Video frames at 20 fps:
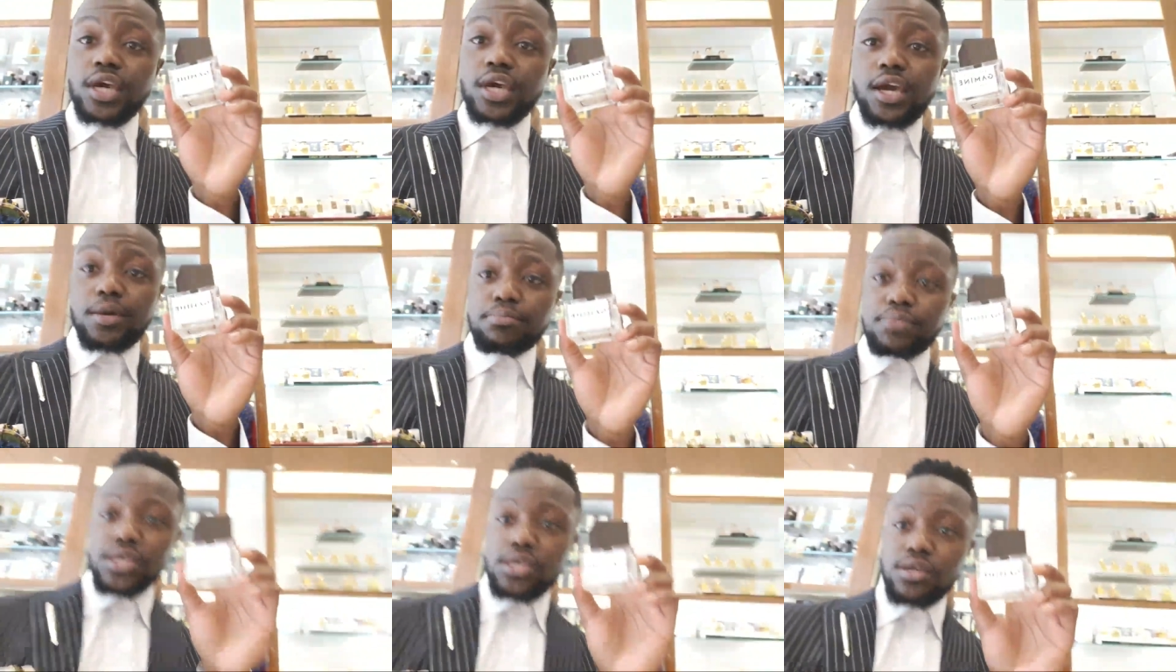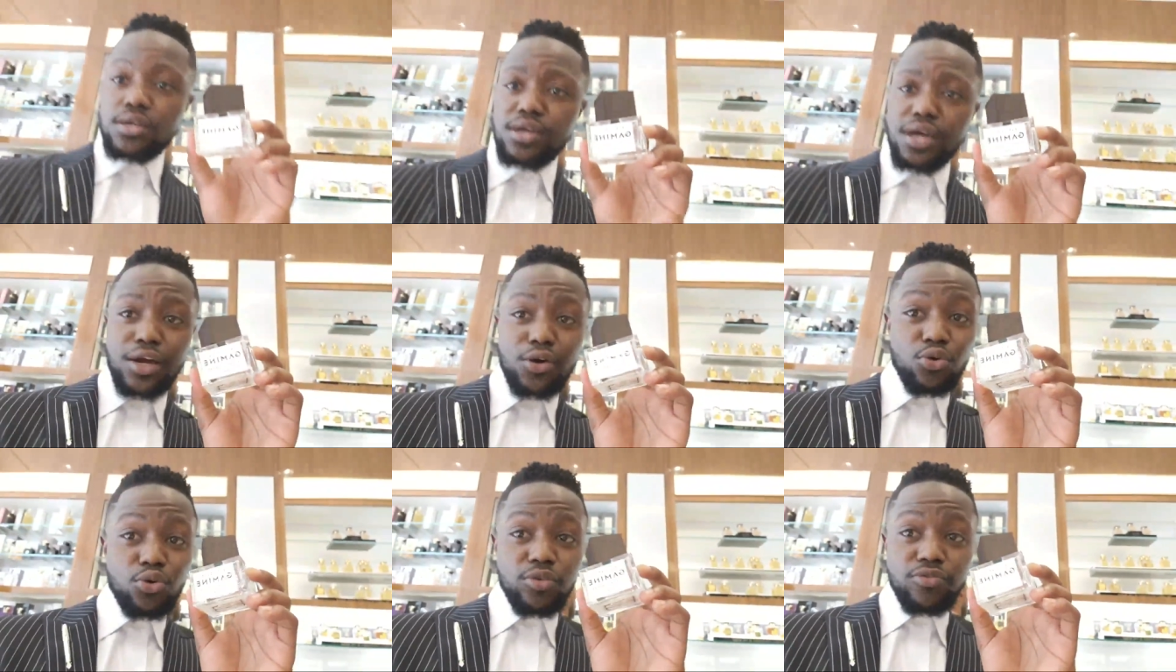
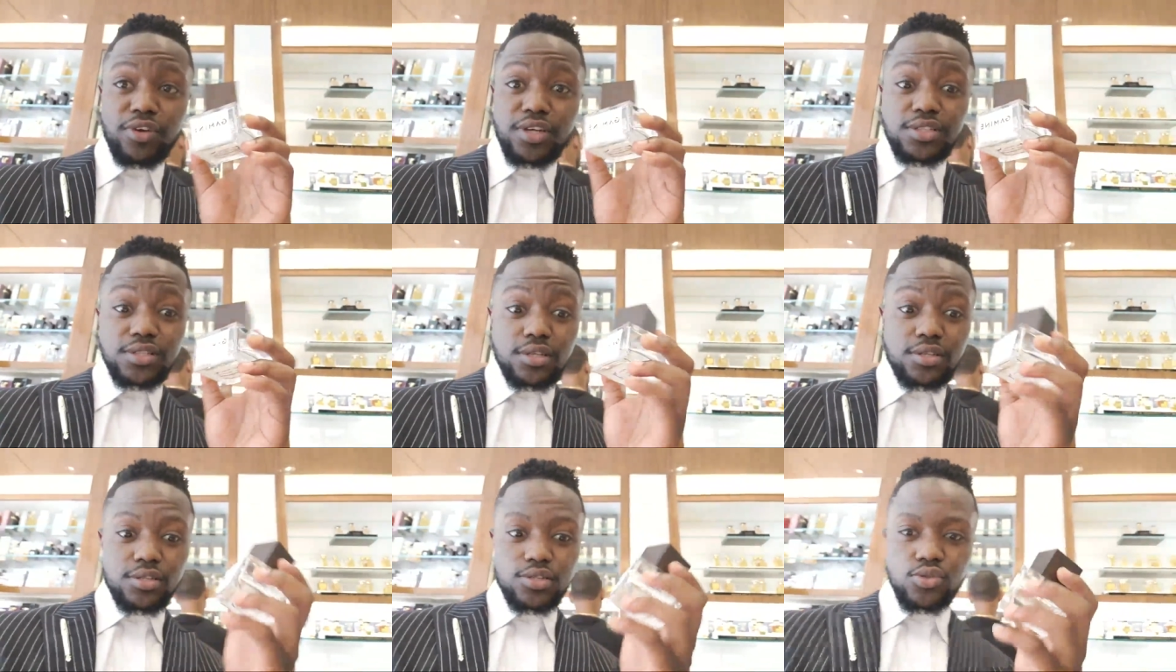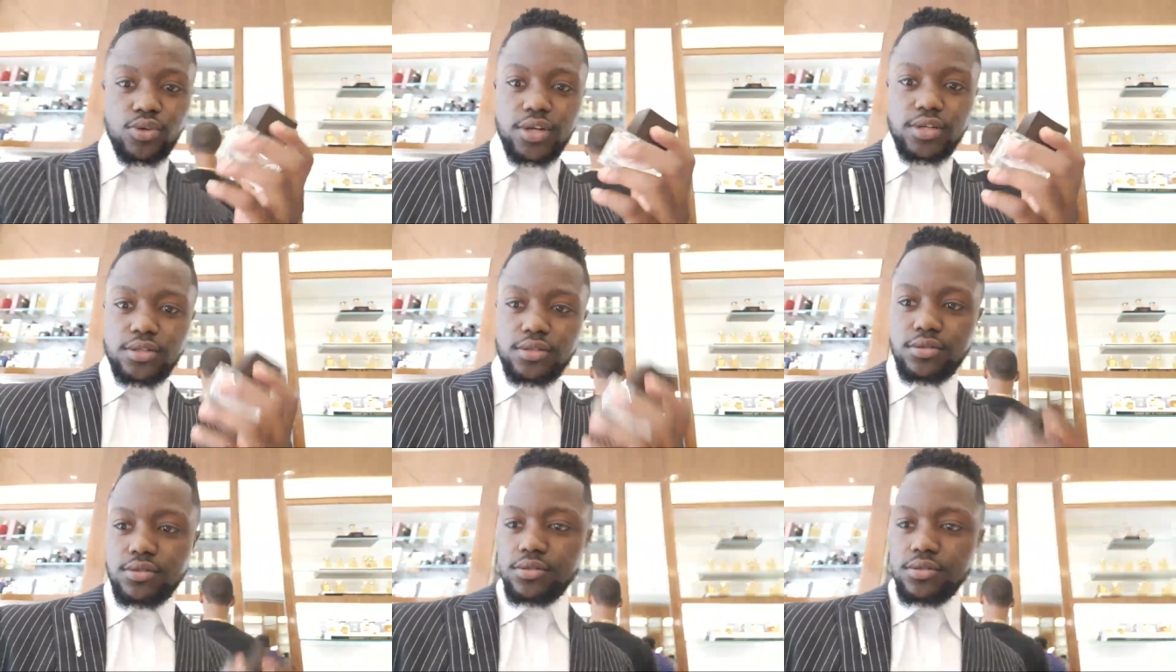Gamine. I don't know if I said this
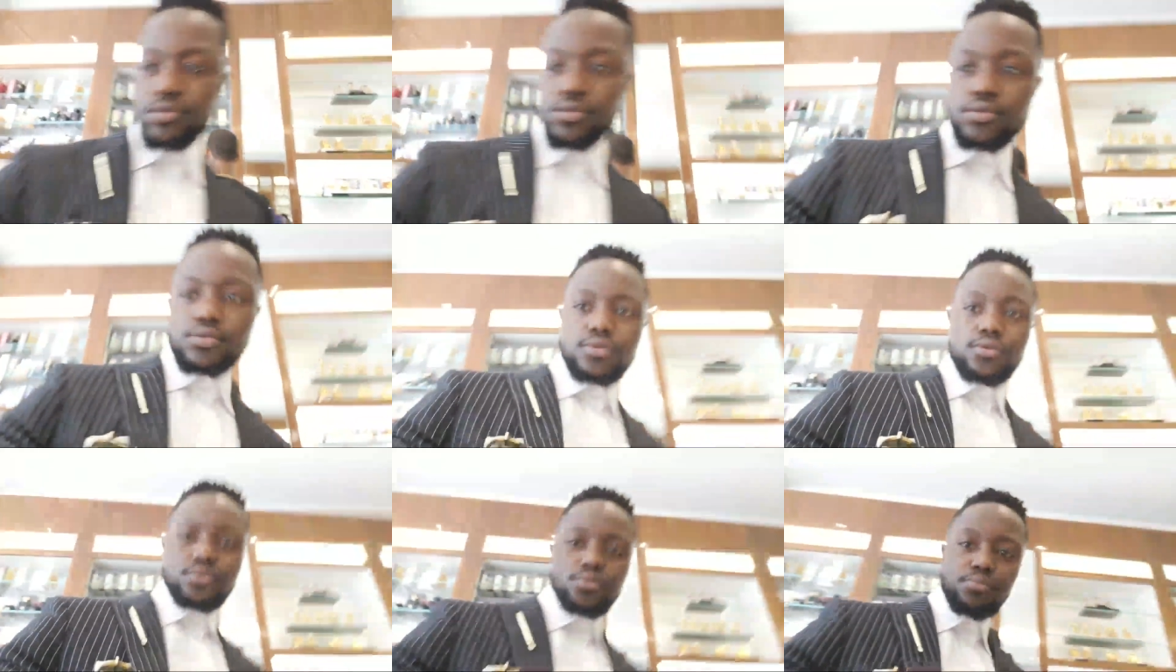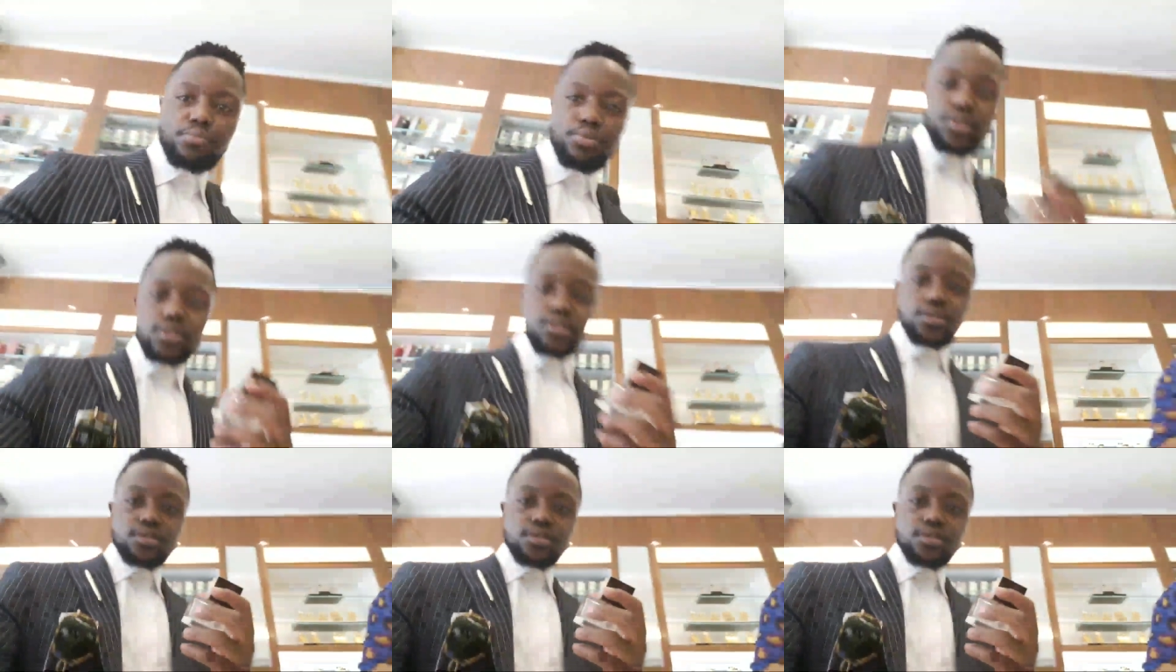right. Put